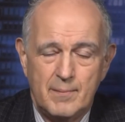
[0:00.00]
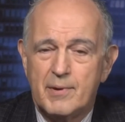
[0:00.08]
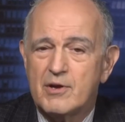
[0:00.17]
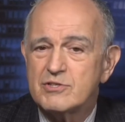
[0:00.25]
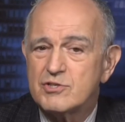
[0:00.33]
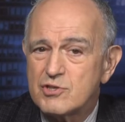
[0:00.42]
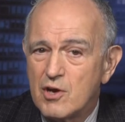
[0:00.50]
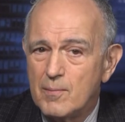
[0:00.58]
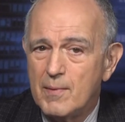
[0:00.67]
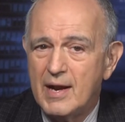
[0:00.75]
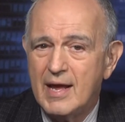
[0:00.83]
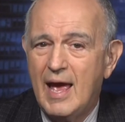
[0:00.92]
because so
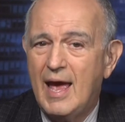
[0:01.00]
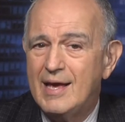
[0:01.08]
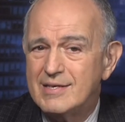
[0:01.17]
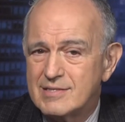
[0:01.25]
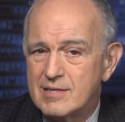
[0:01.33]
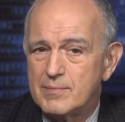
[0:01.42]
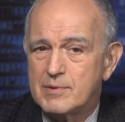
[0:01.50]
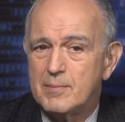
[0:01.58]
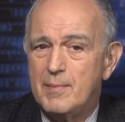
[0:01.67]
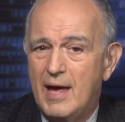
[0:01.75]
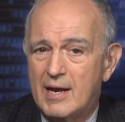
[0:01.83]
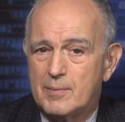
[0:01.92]
many
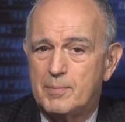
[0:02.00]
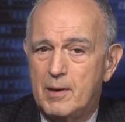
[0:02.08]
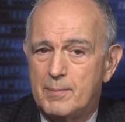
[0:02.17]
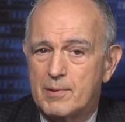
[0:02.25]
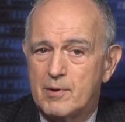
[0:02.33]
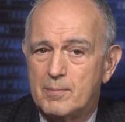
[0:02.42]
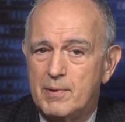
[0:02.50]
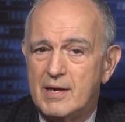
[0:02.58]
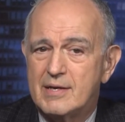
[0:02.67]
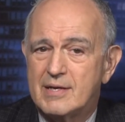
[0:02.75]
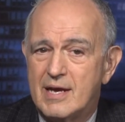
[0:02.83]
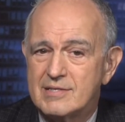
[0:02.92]
asymptomatic people are
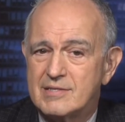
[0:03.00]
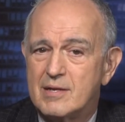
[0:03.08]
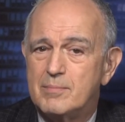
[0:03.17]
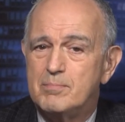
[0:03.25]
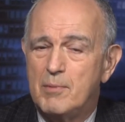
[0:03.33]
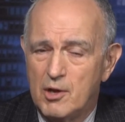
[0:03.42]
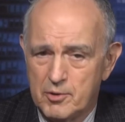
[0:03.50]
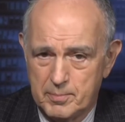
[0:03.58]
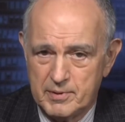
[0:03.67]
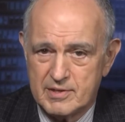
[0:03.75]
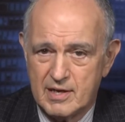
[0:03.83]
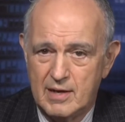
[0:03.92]
being tested
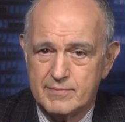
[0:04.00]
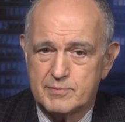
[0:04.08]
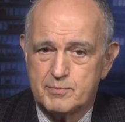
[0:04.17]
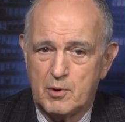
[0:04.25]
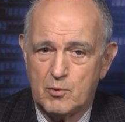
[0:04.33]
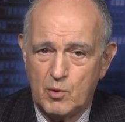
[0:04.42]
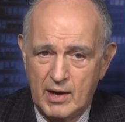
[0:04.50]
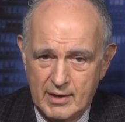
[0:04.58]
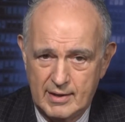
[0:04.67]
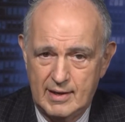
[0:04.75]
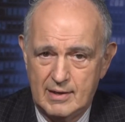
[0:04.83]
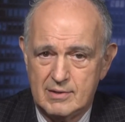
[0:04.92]
multiple times per
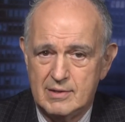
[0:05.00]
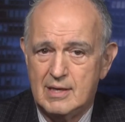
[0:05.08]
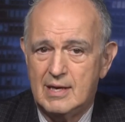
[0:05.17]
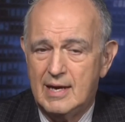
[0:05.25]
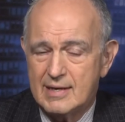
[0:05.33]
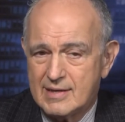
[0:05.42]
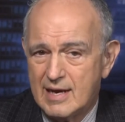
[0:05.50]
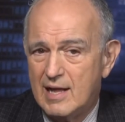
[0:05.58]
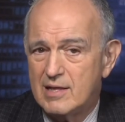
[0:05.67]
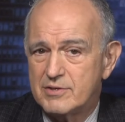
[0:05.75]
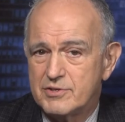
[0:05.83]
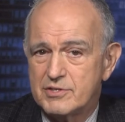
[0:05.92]
week now at
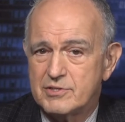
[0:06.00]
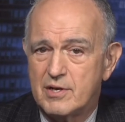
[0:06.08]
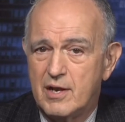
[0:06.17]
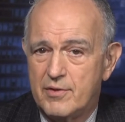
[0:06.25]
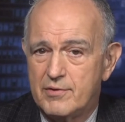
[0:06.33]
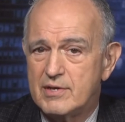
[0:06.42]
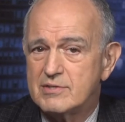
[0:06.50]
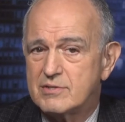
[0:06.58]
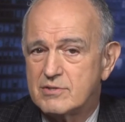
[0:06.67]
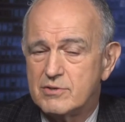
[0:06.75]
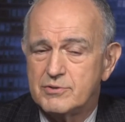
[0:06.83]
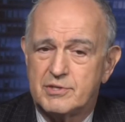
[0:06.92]
colleges and other
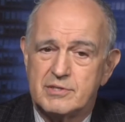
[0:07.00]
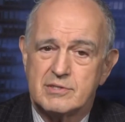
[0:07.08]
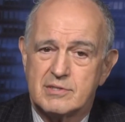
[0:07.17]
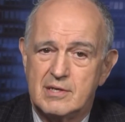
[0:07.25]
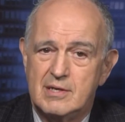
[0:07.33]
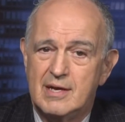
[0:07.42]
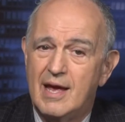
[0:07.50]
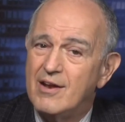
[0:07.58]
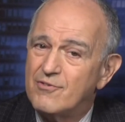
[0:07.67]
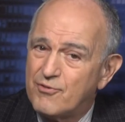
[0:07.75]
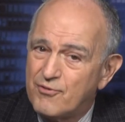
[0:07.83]
institutions. In